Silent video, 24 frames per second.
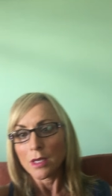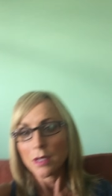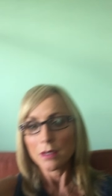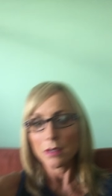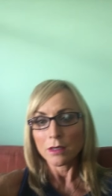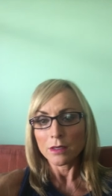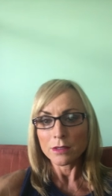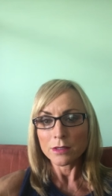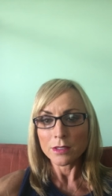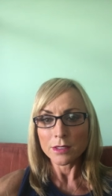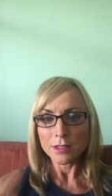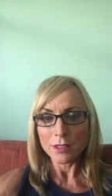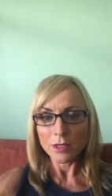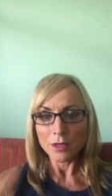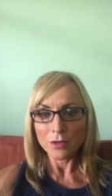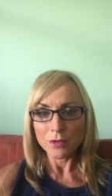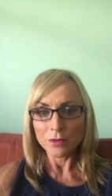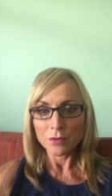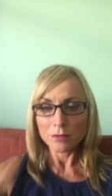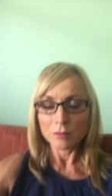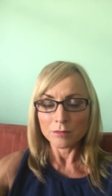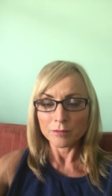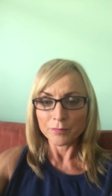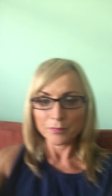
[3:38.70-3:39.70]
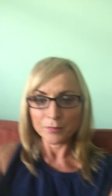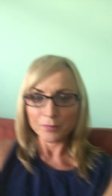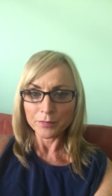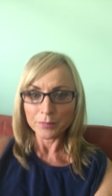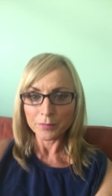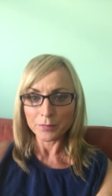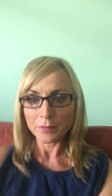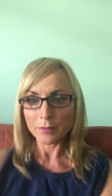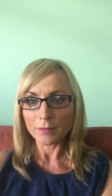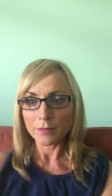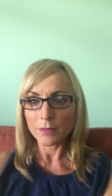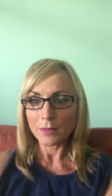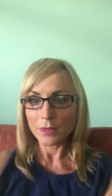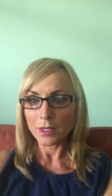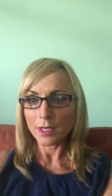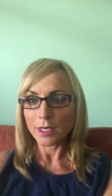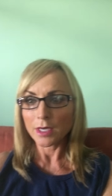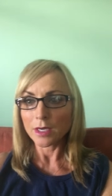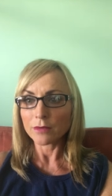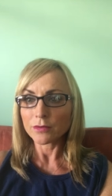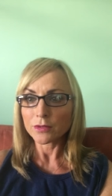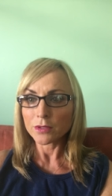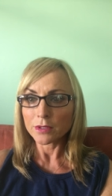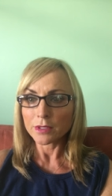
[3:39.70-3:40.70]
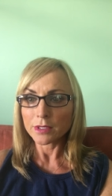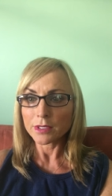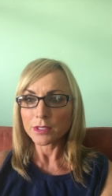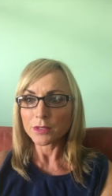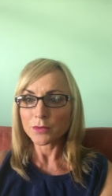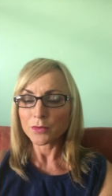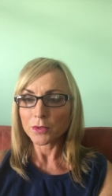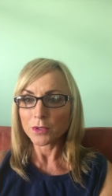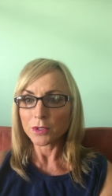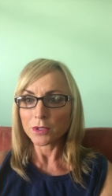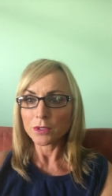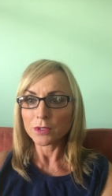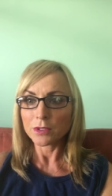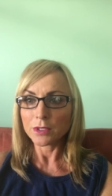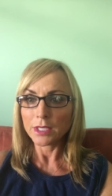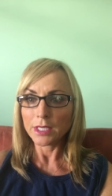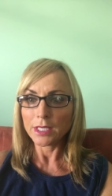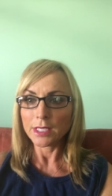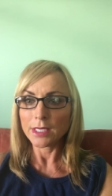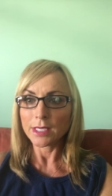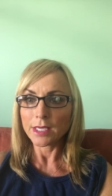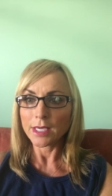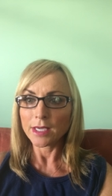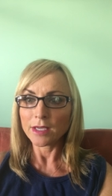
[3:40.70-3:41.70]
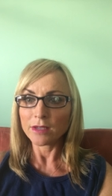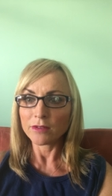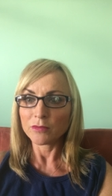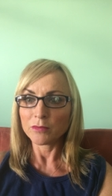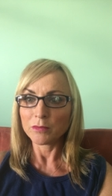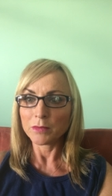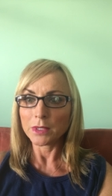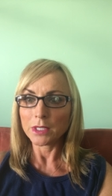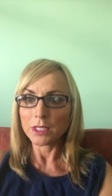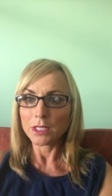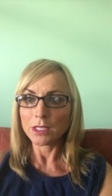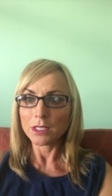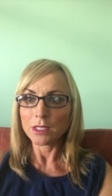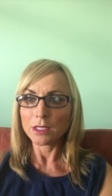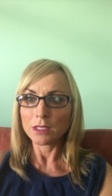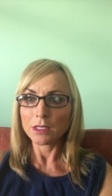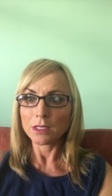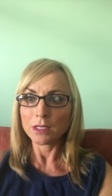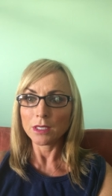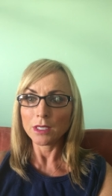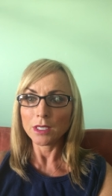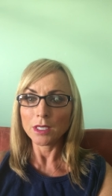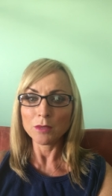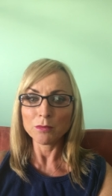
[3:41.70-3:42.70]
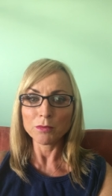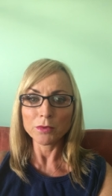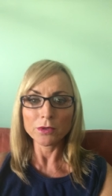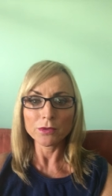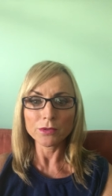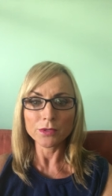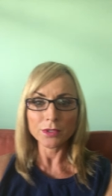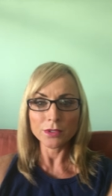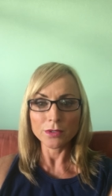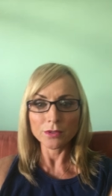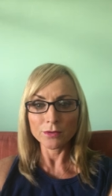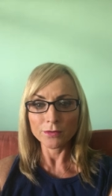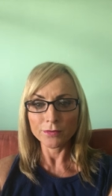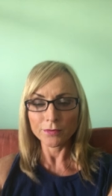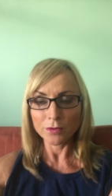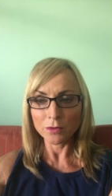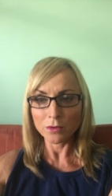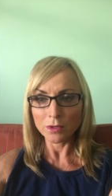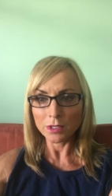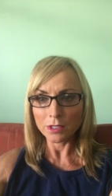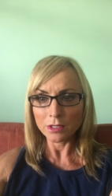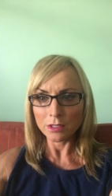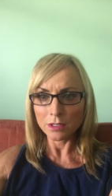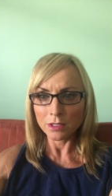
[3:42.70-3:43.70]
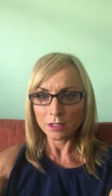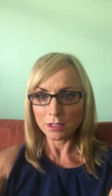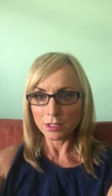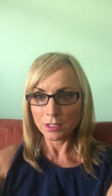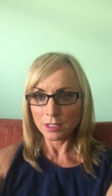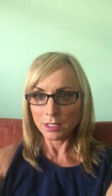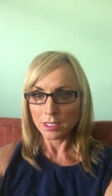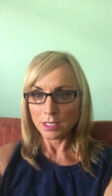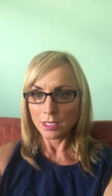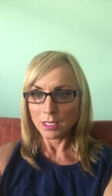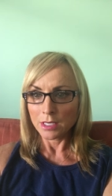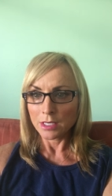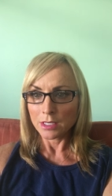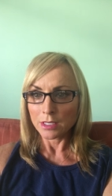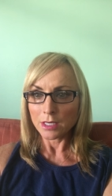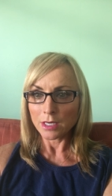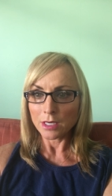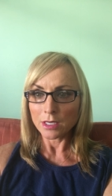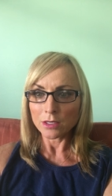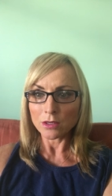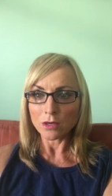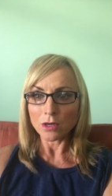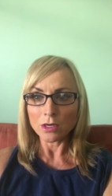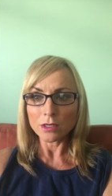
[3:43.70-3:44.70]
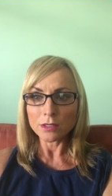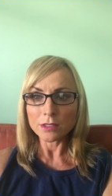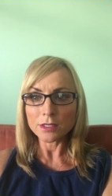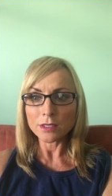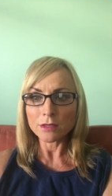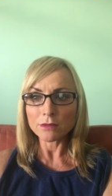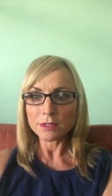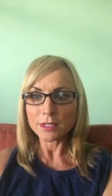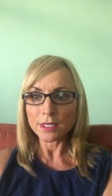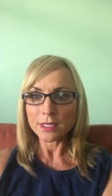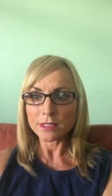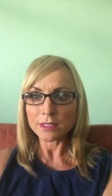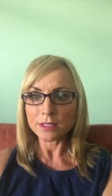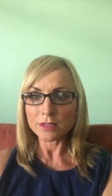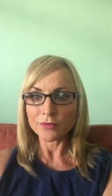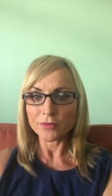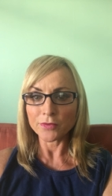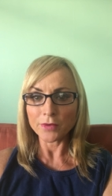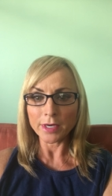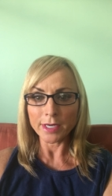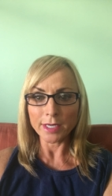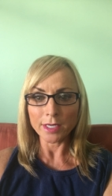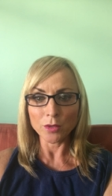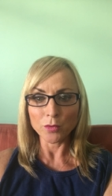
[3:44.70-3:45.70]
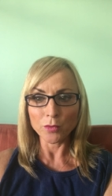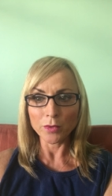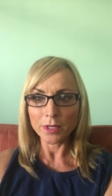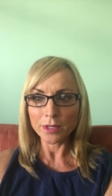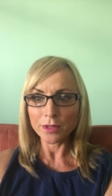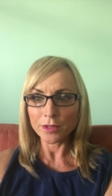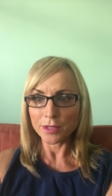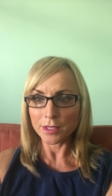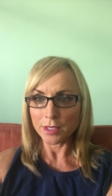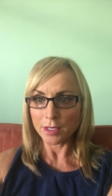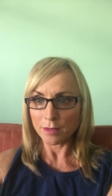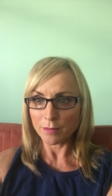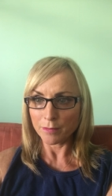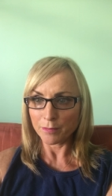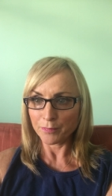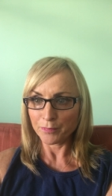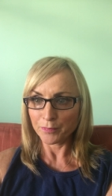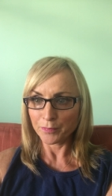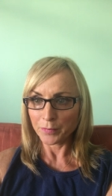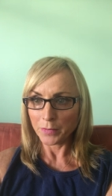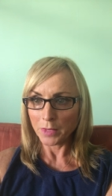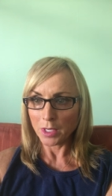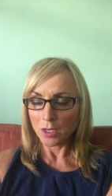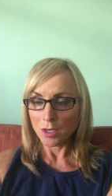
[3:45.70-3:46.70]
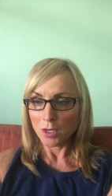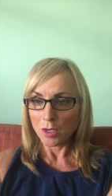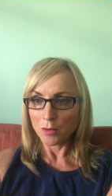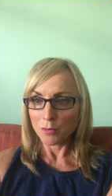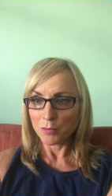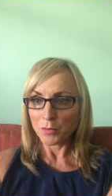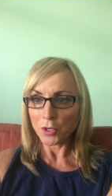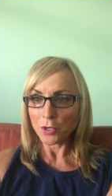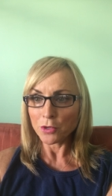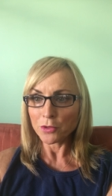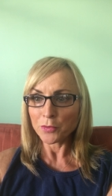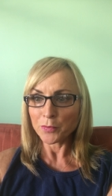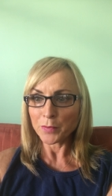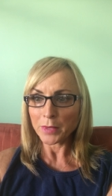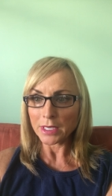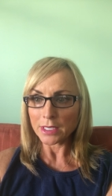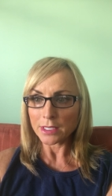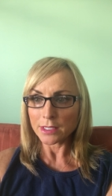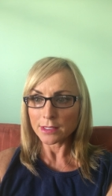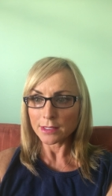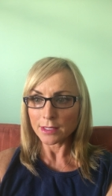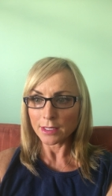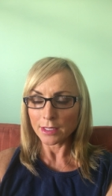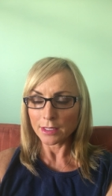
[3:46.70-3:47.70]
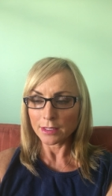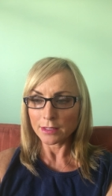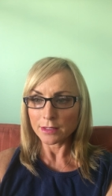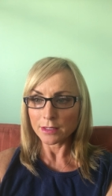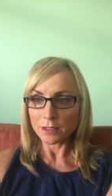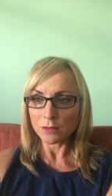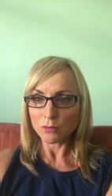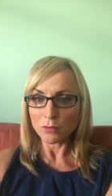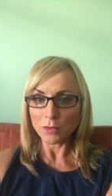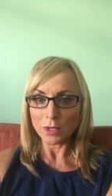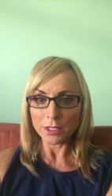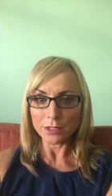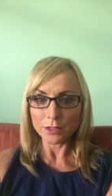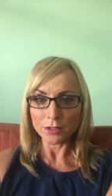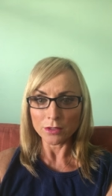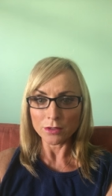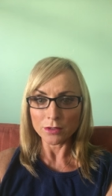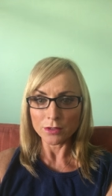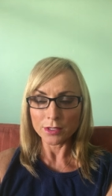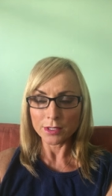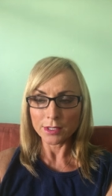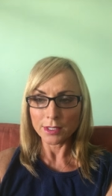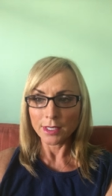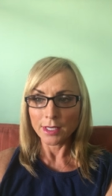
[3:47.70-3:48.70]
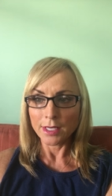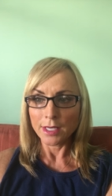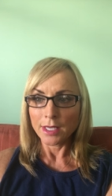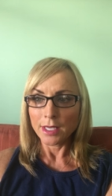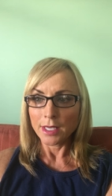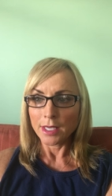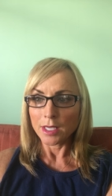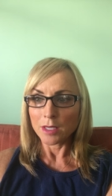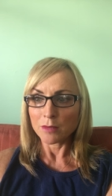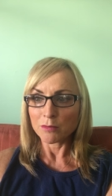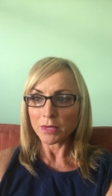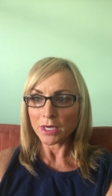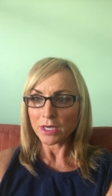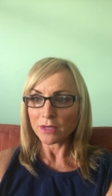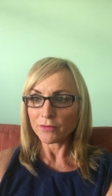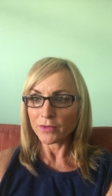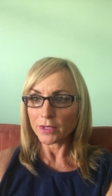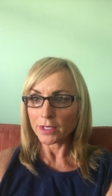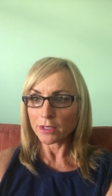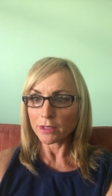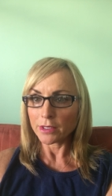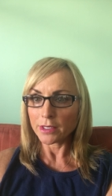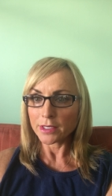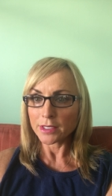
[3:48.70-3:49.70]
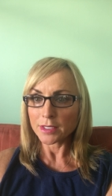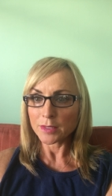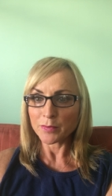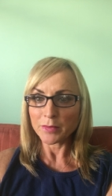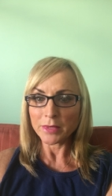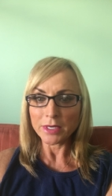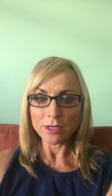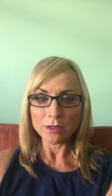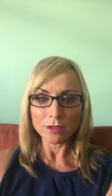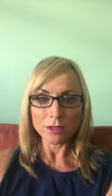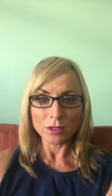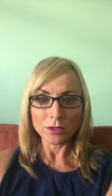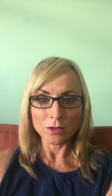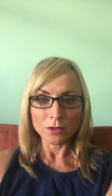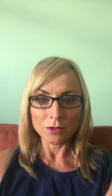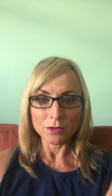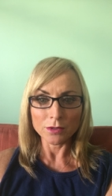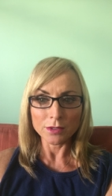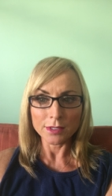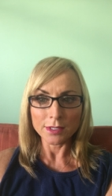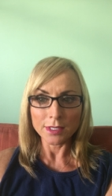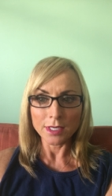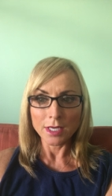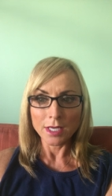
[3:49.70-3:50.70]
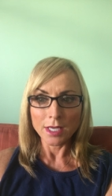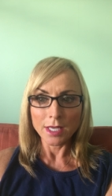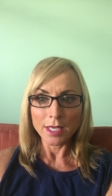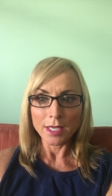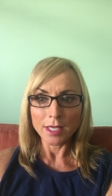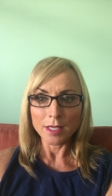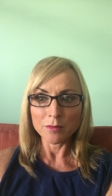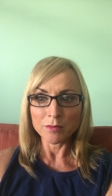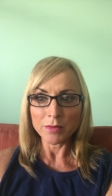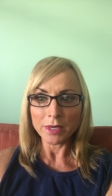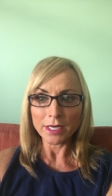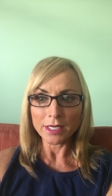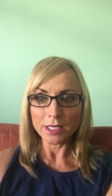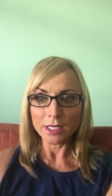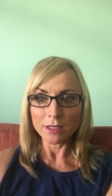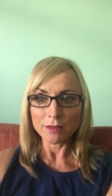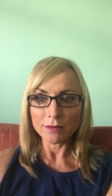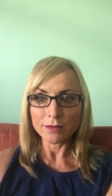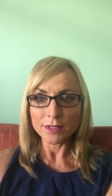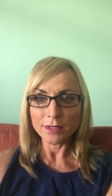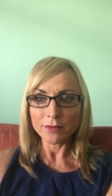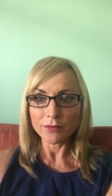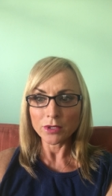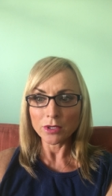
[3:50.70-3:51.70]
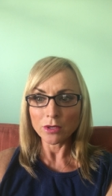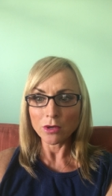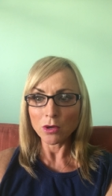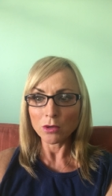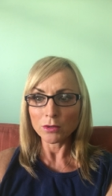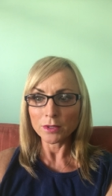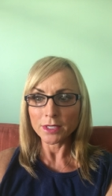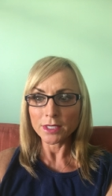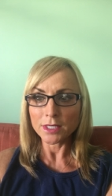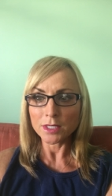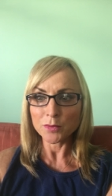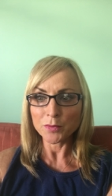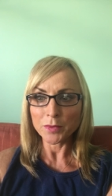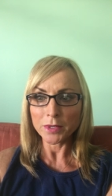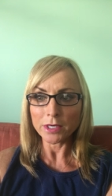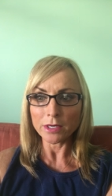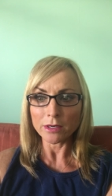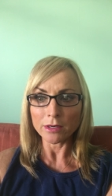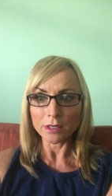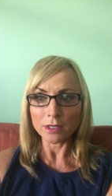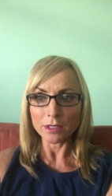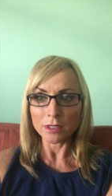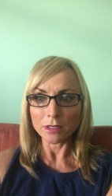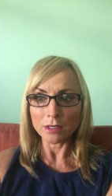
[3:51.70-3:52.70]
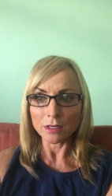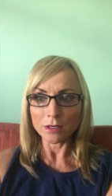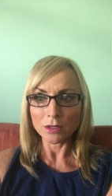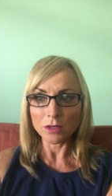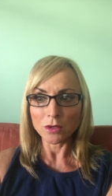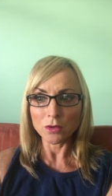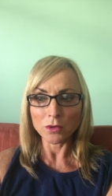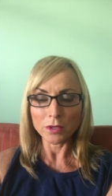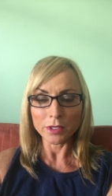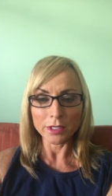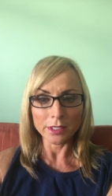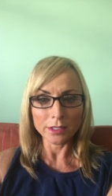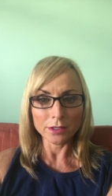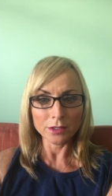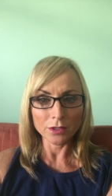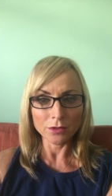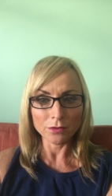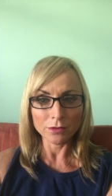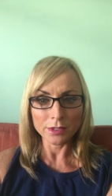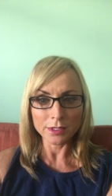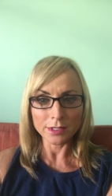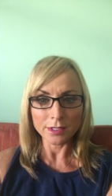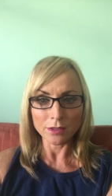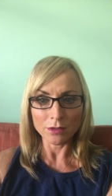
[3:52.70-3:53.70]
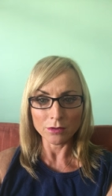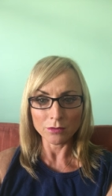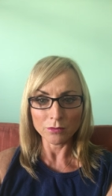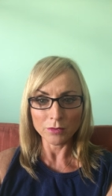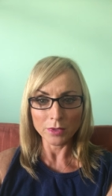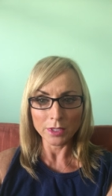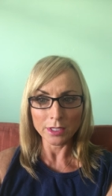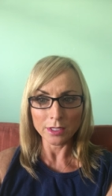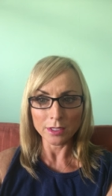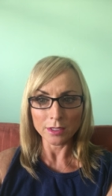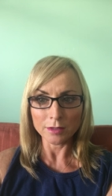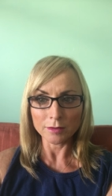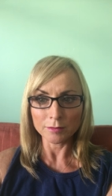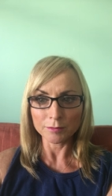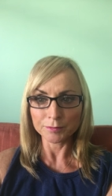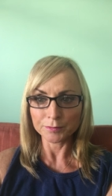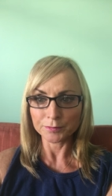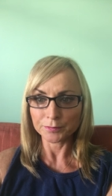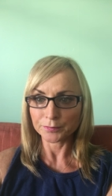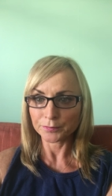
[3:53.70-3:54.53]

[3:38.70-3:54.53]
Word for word: And also, after this word, he gave me Hebrews 2 4. God also testifying with them, both by signs and wonders, and by various miracles and by gifts of the Holy Spirit according to his own will.